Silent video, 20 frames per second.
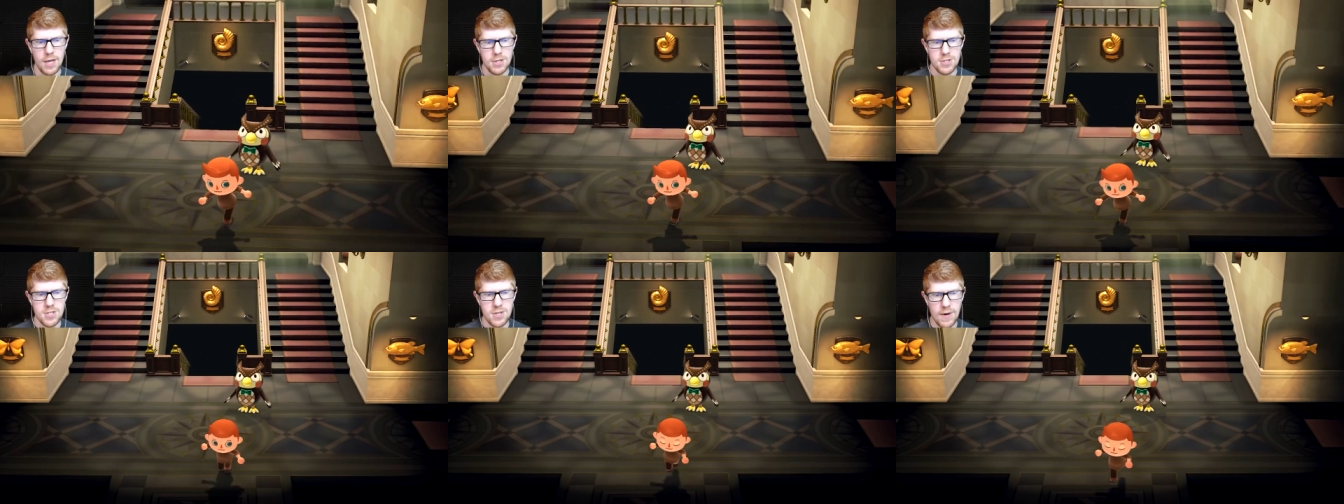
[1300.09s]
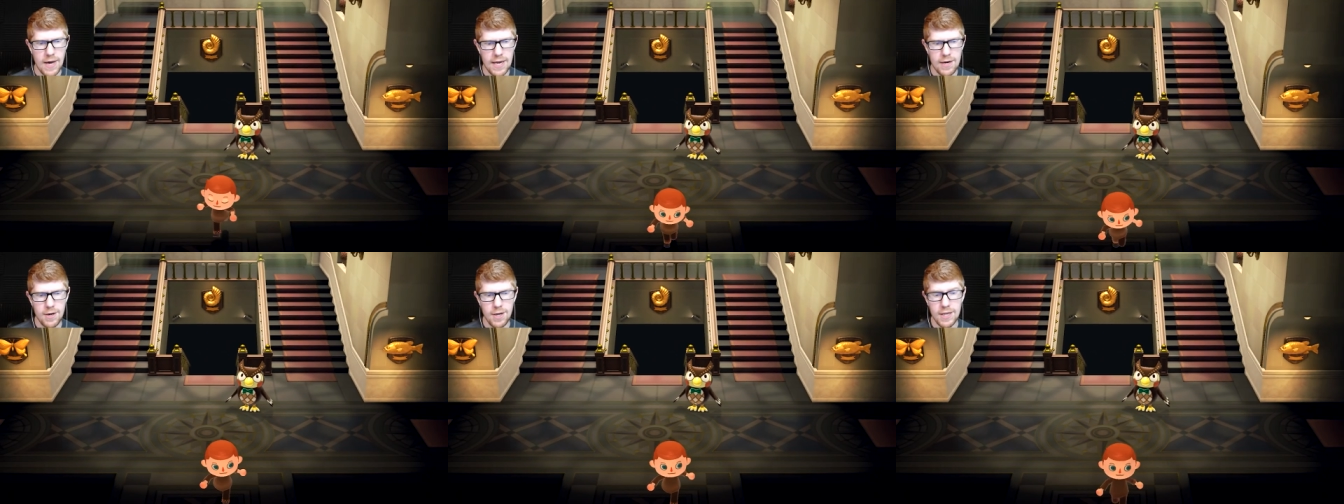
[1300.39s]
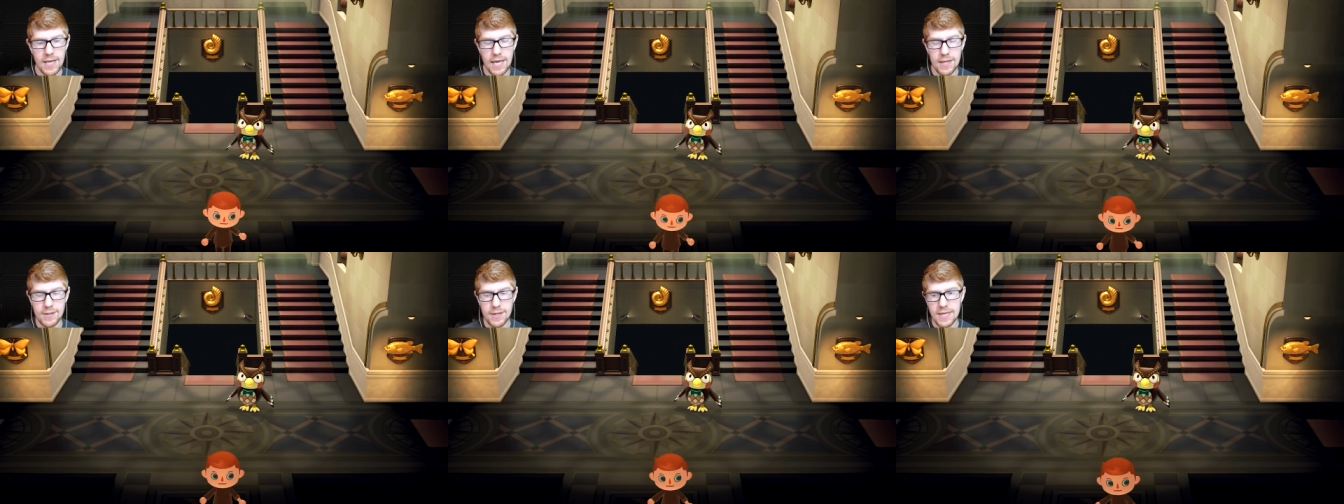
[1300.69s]
So I,
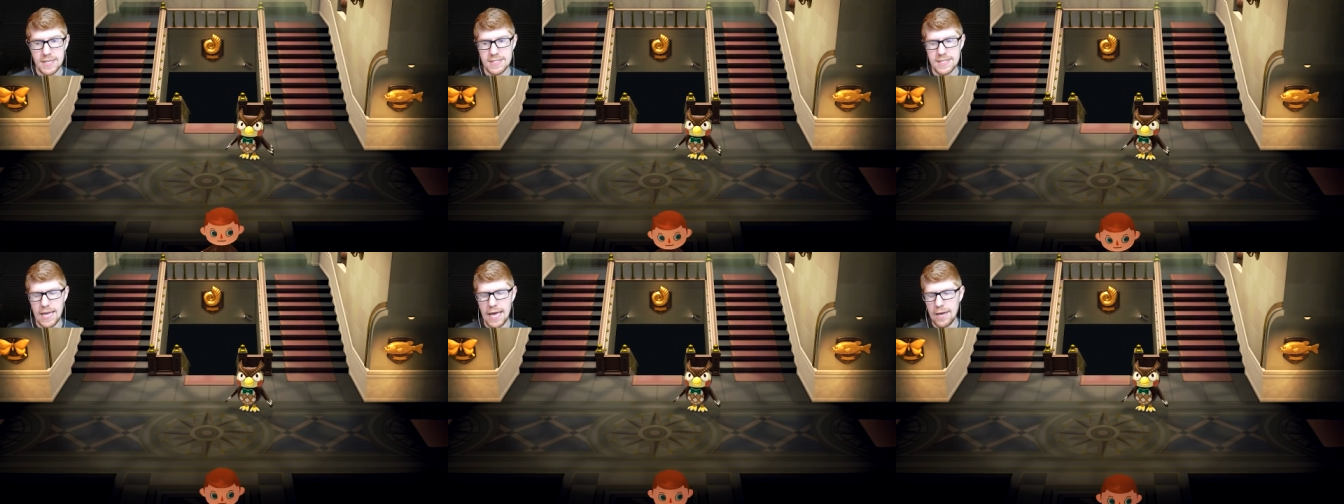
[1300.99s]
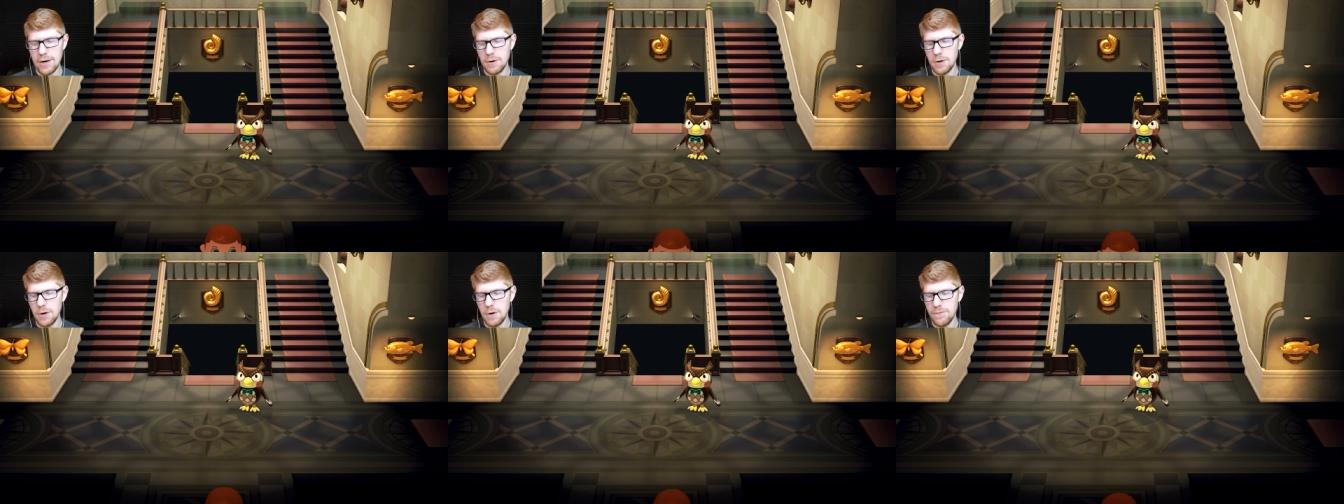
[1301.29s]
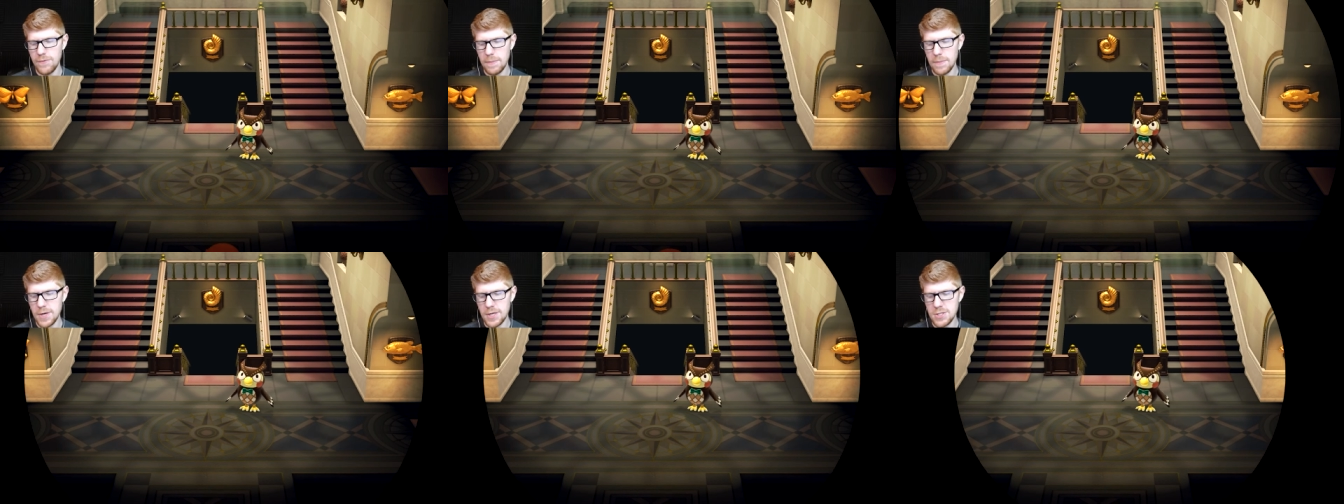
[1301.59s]
again, like I say, I don't know
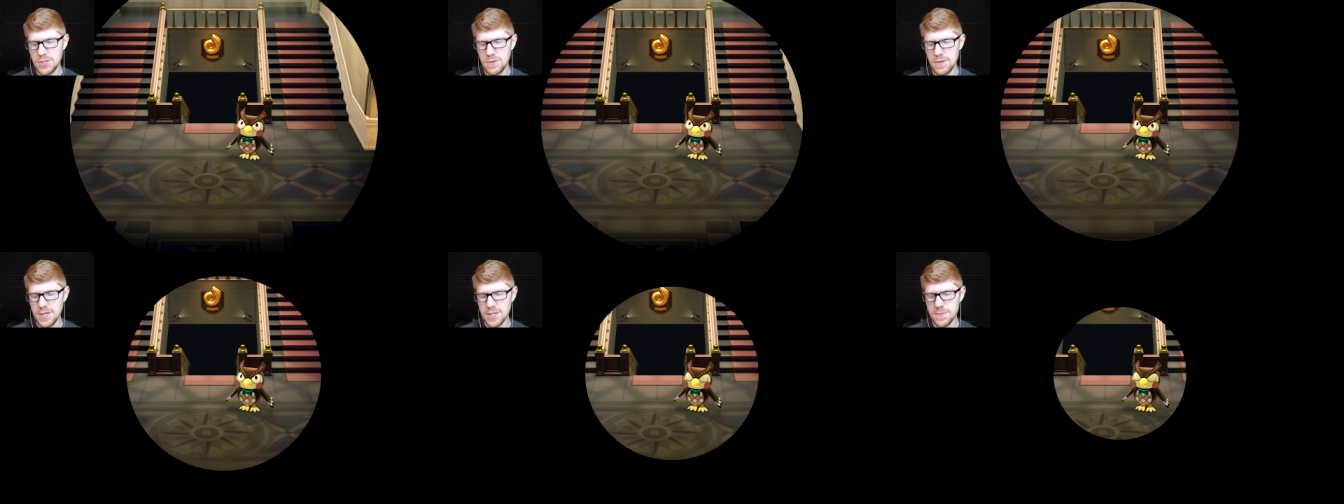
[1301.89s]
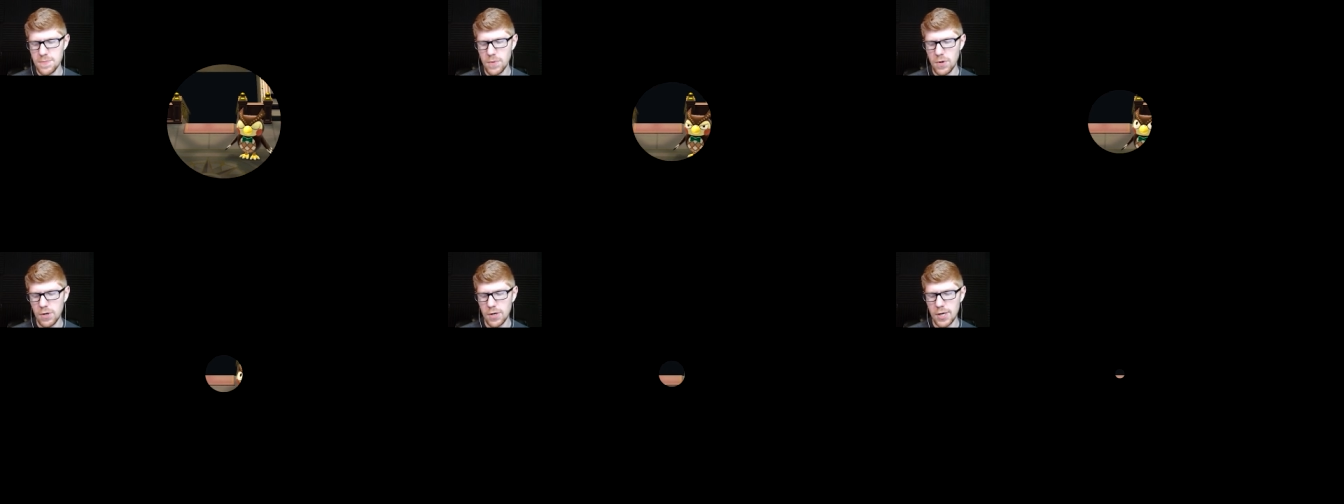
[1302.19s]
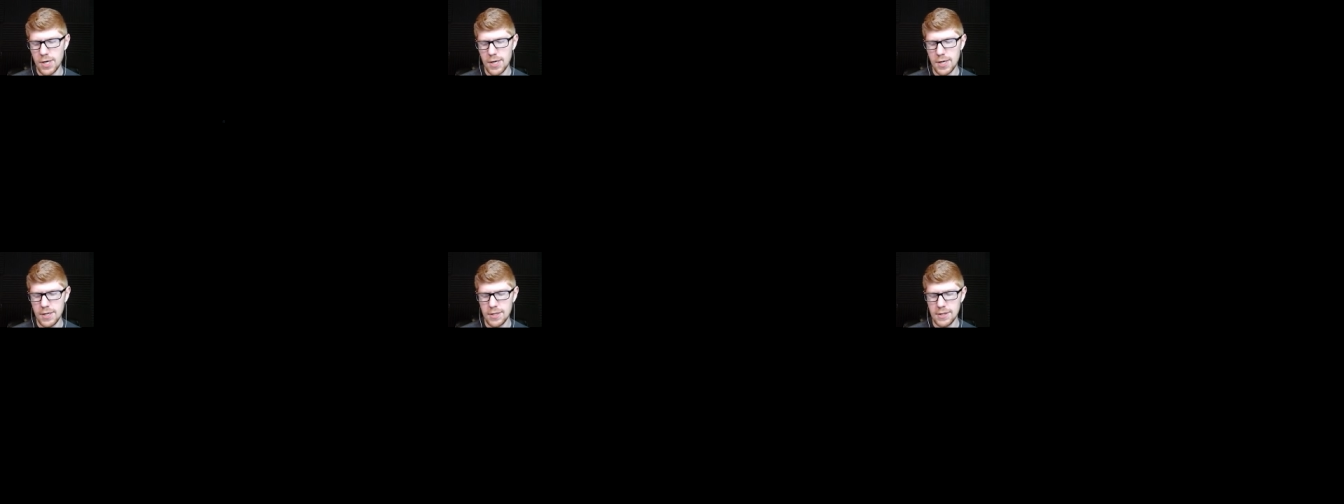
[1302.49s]
if I'm going to do this
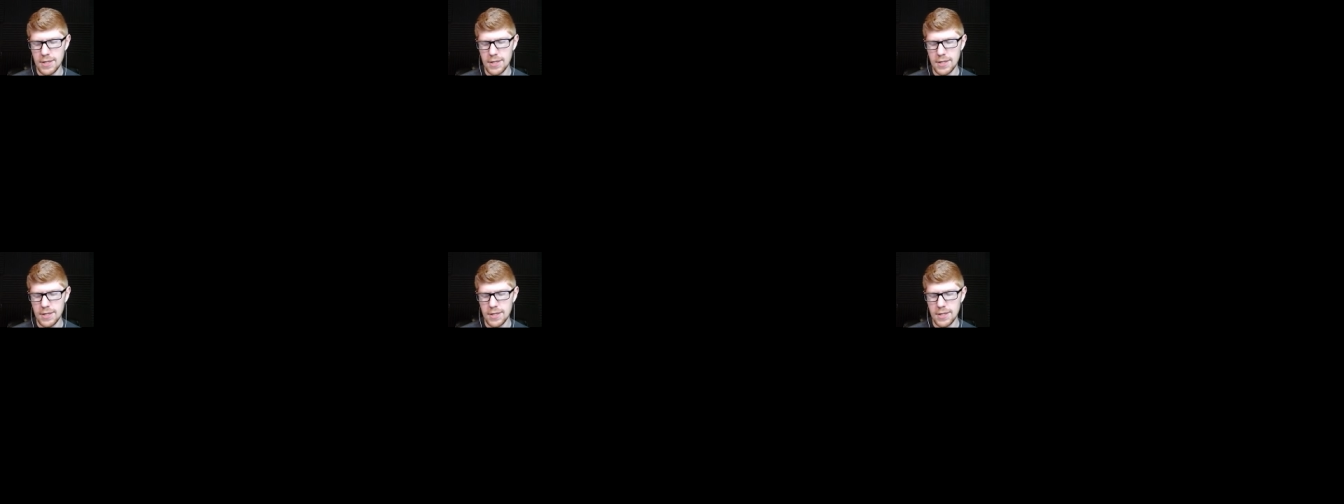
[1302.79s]
more.